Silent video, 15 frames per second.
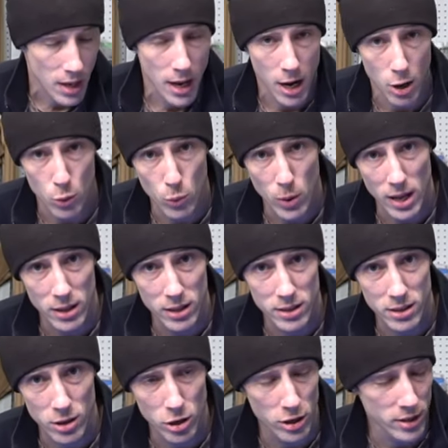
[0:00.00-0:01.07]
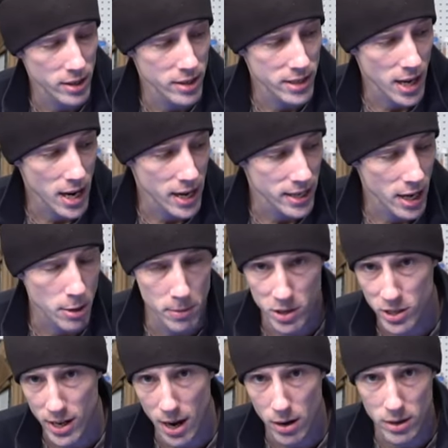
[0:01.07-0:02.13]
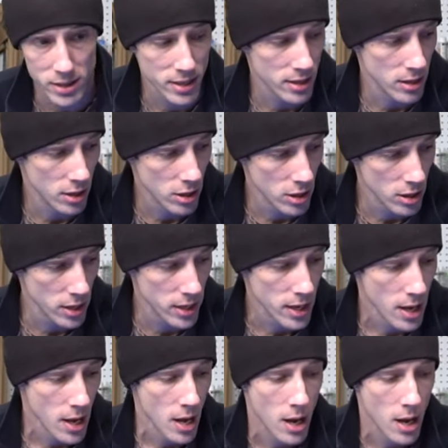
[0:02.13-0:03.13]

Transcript: How well is the hood designed? How much down is in the hood?